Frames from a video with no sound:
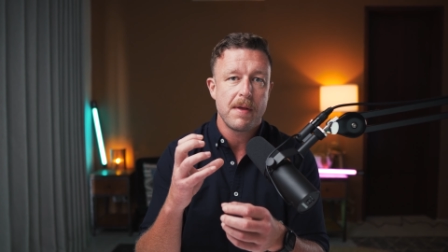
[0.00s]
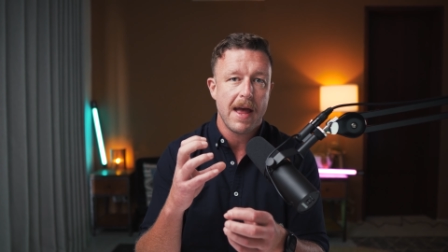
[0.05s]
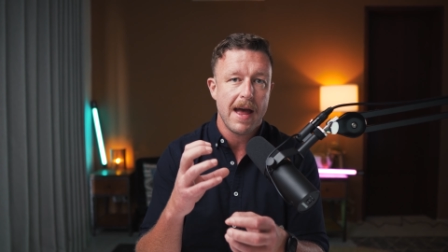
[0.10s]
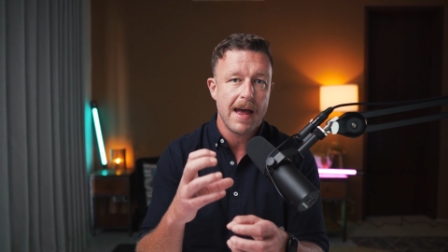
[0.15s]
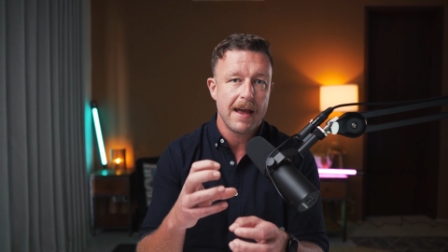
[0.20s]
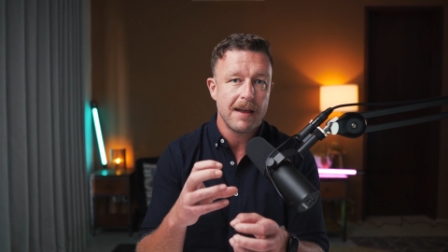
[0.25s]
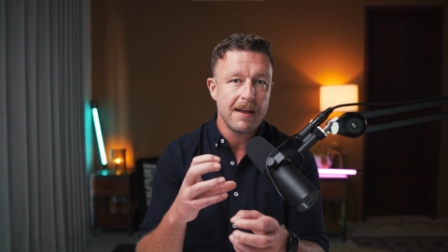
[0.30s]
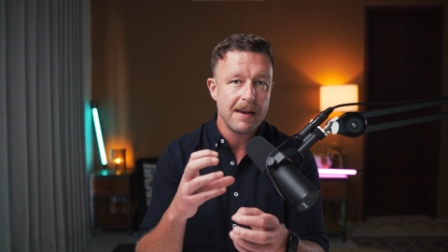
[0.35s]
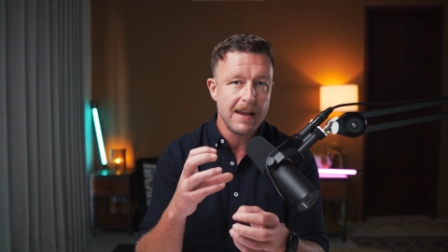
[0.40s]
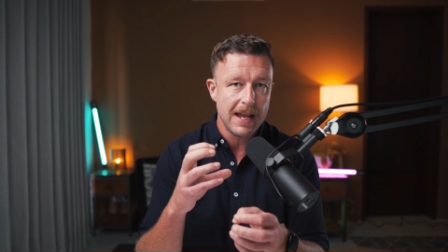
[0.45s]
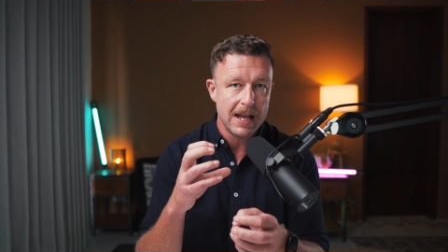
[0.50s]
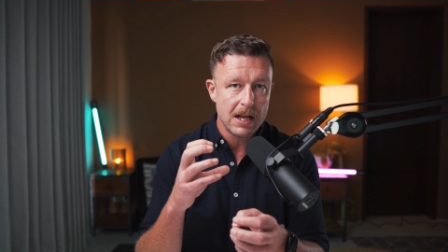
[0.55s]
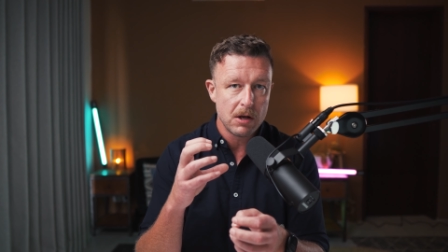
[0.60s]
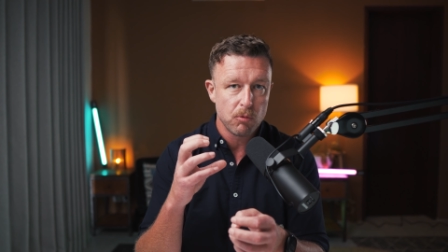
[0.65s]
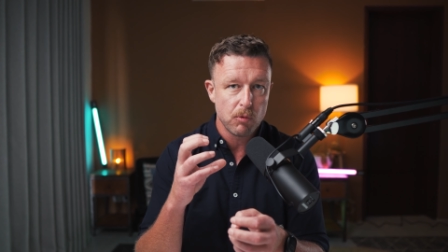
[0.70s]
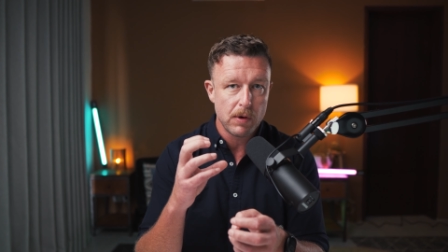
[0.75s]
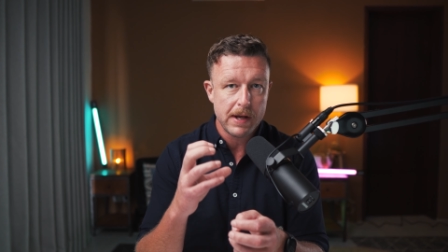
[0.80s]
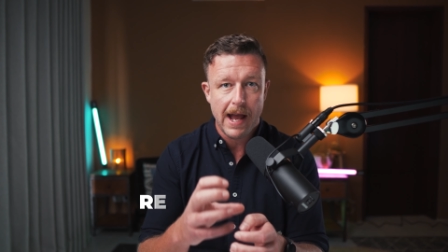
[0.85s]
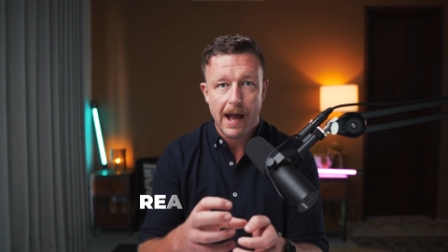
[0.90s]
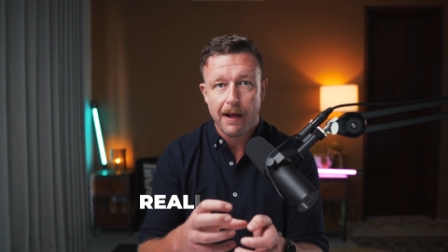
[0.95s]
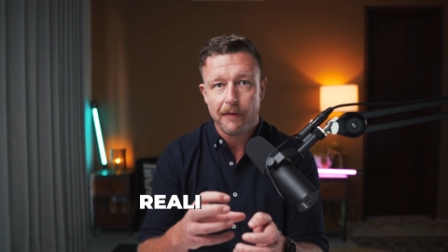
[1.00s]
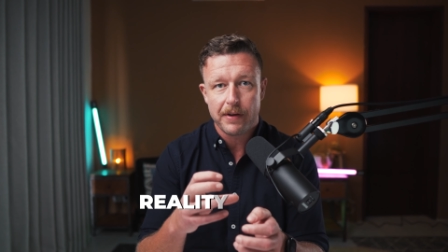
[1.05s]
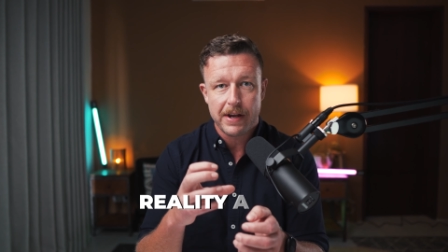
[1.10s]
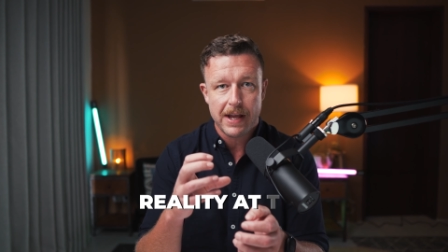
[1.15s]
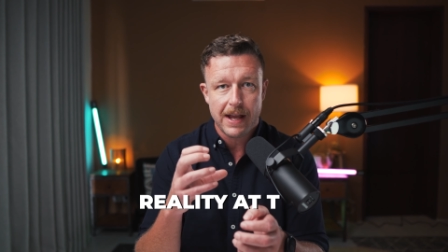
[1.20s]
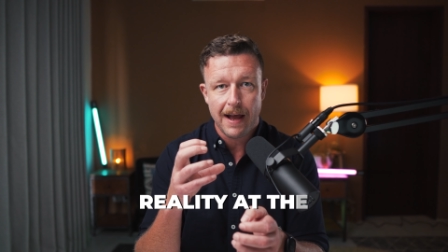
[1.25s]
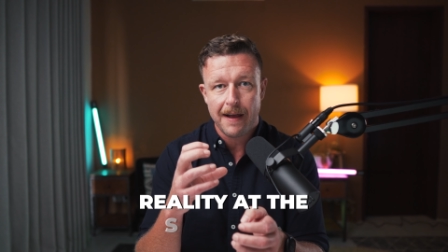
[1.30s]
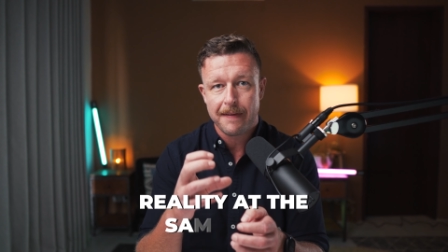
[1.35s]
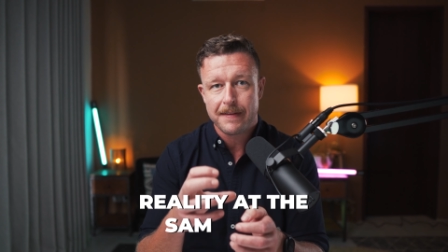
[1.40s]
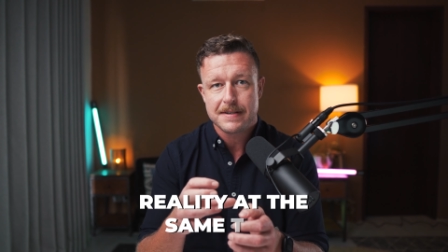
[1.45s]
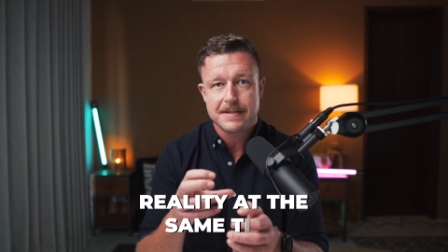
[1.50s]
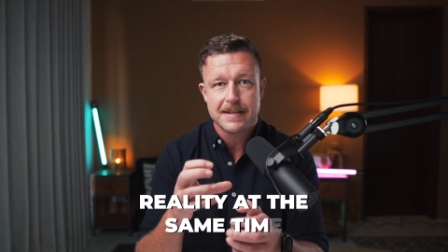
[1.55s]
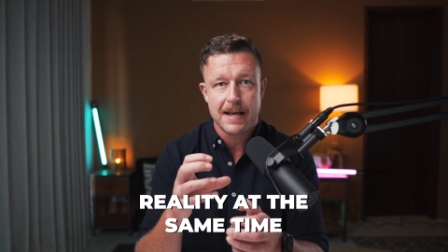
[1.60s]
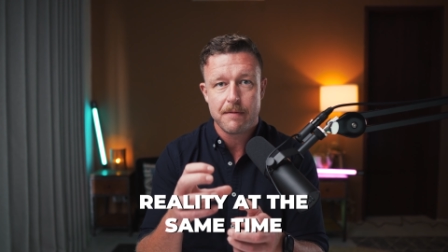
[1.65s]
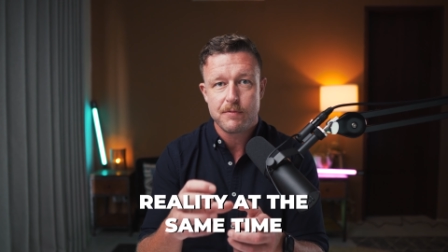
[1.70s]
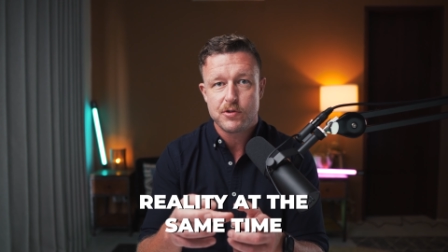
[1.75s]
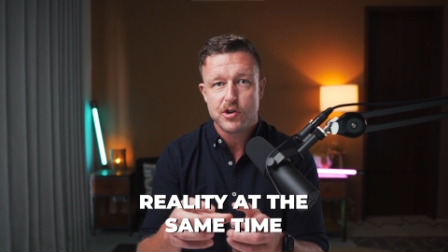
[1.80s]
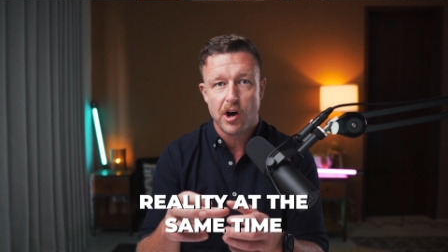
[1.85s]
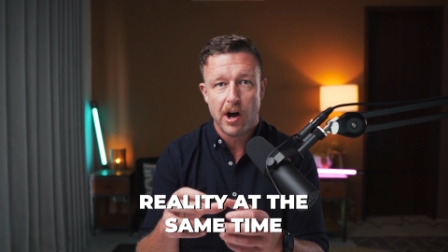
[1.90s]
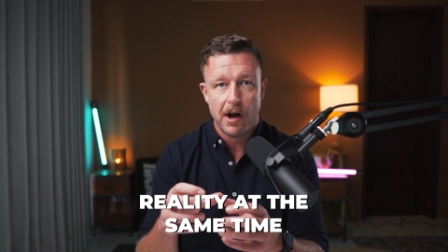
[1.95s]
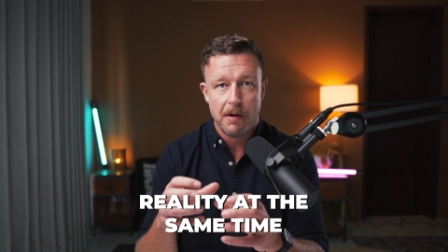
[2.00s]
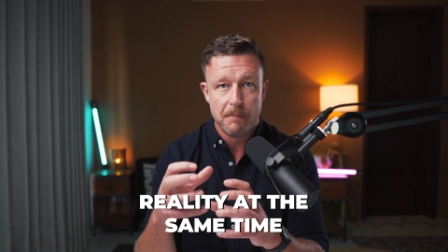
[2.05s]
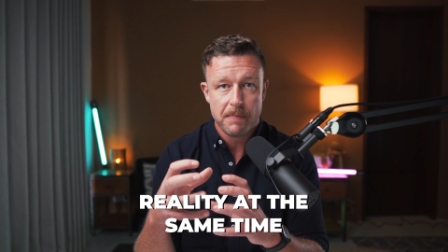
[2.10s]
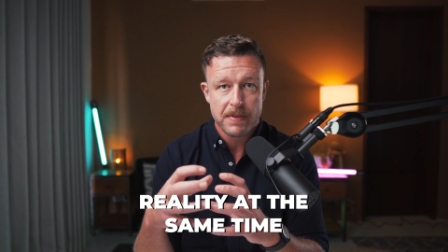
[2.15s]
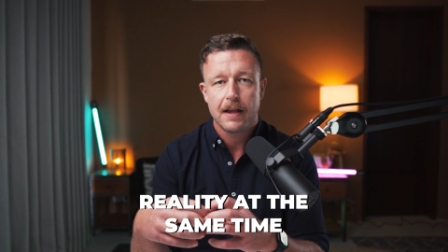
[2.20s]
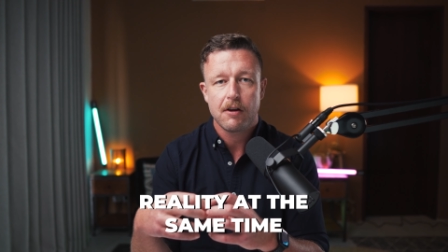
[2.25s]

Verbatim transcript: be anchored in reality at the same time.